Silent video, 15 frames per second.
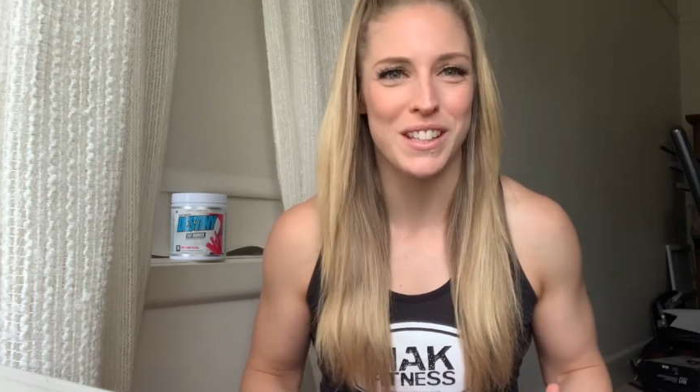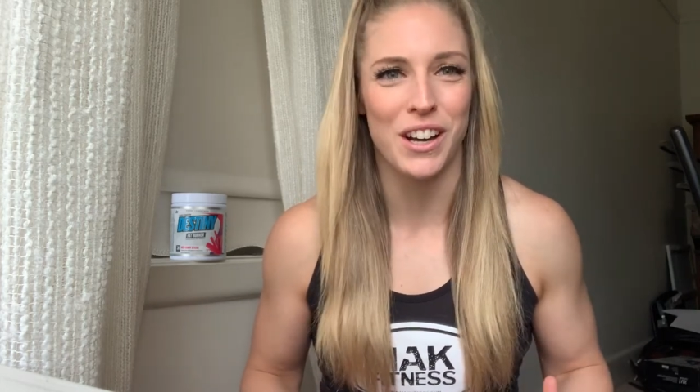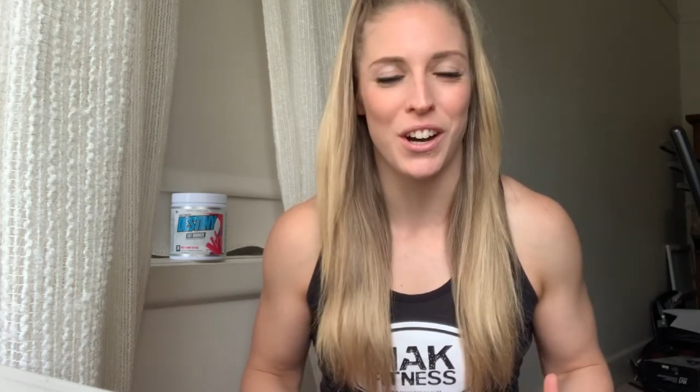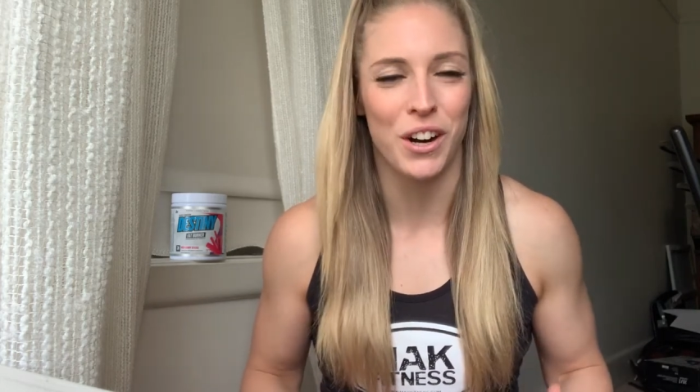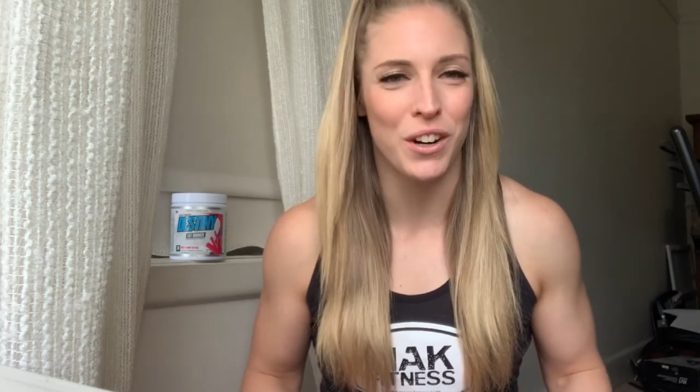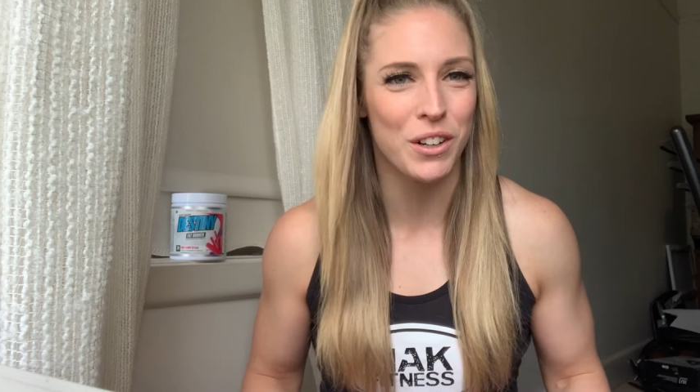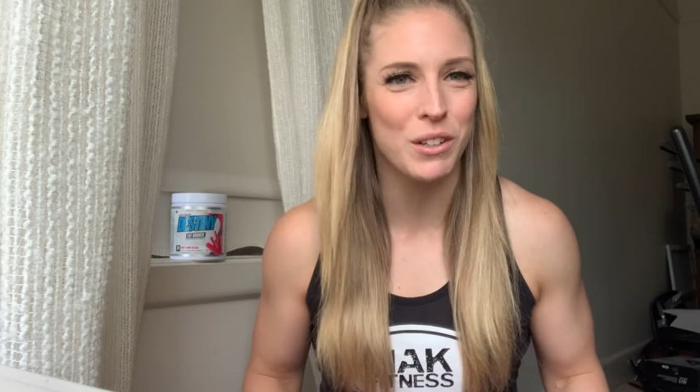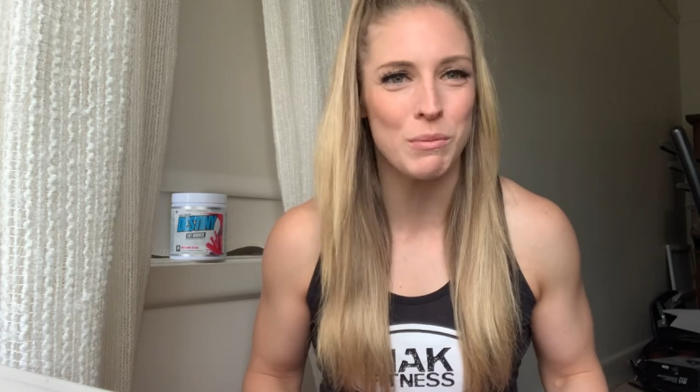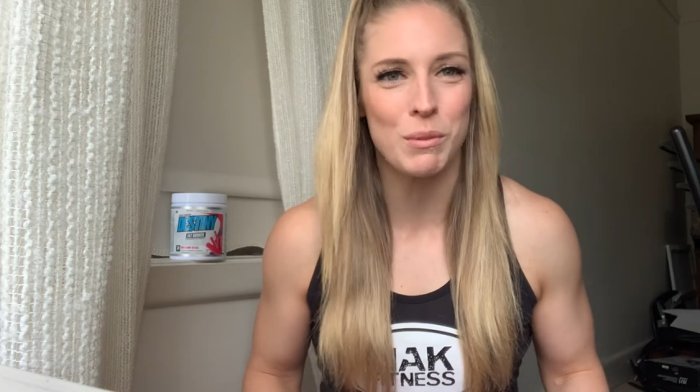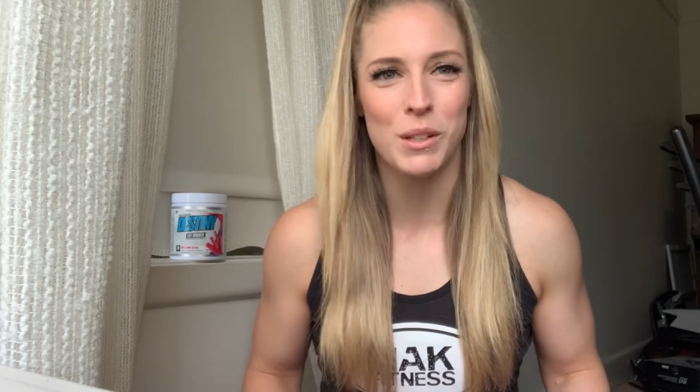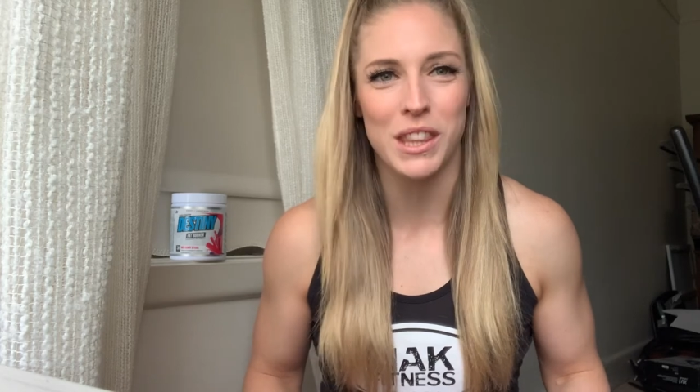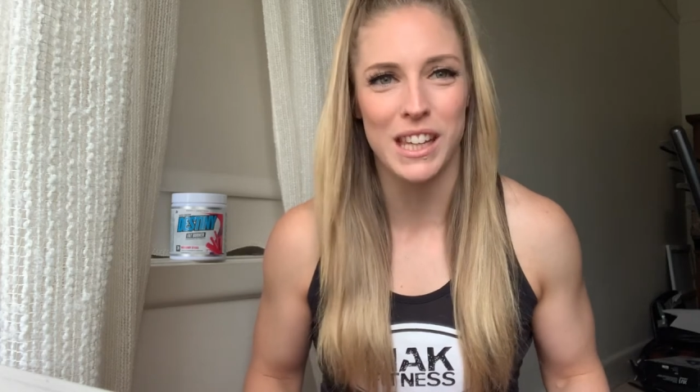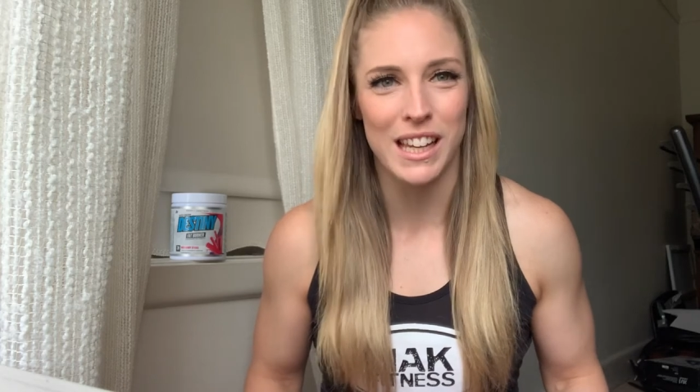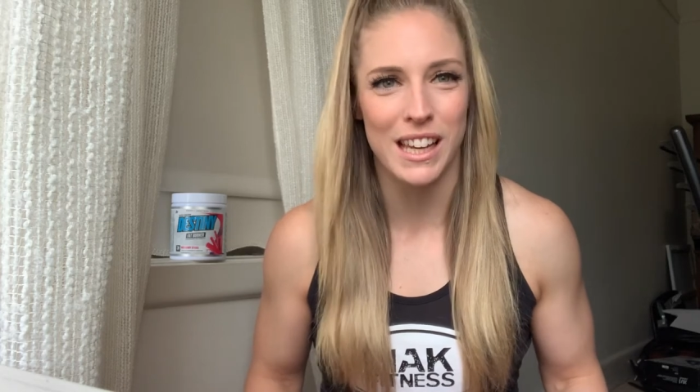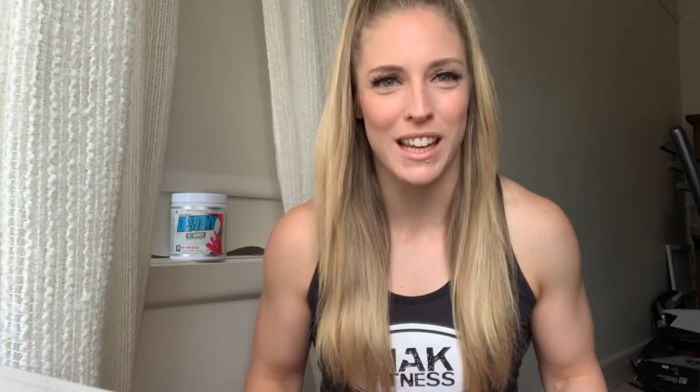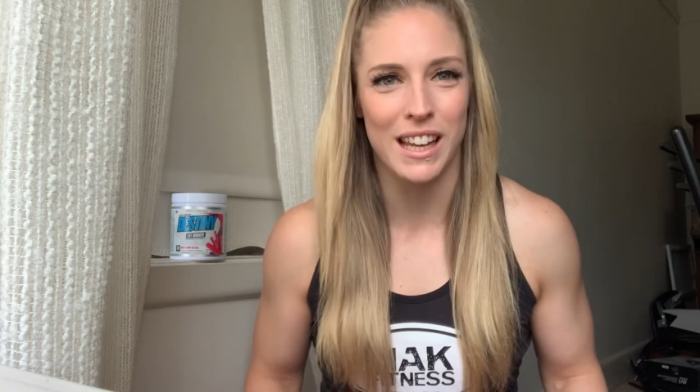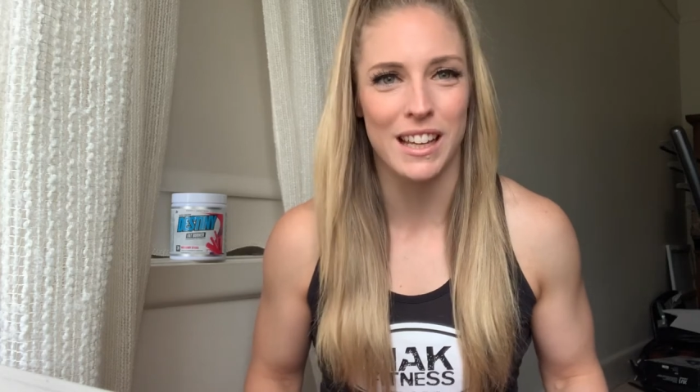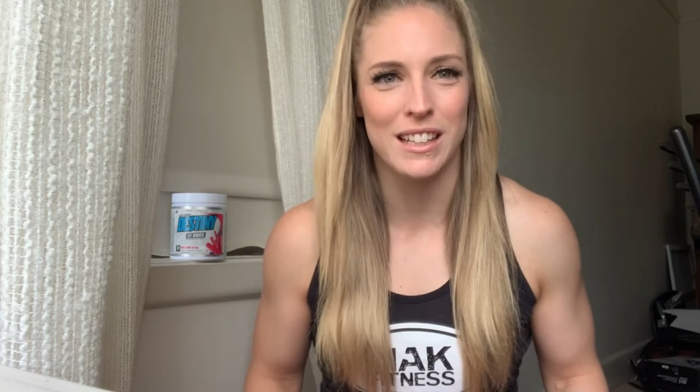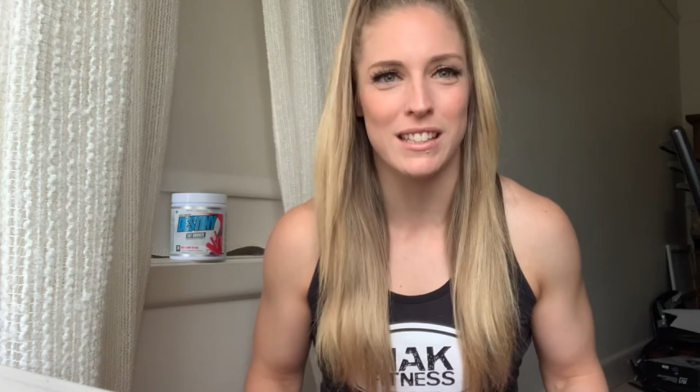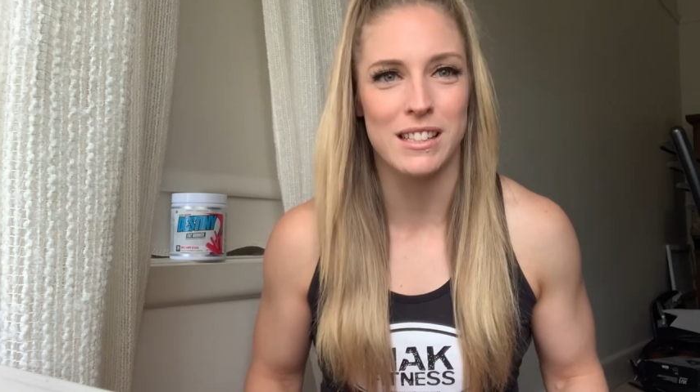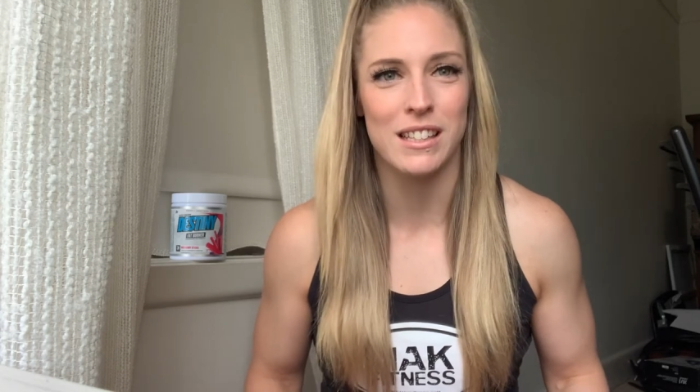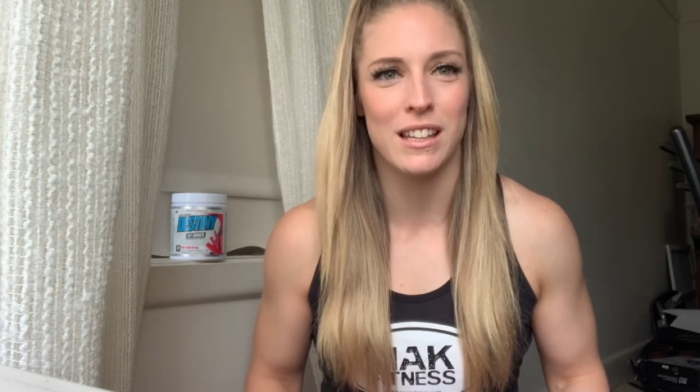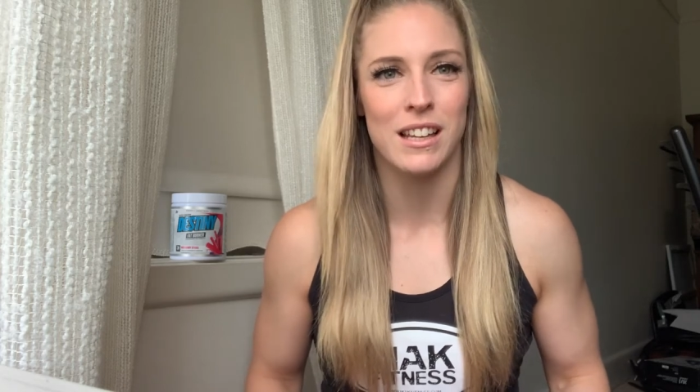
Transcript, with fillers: horrible things,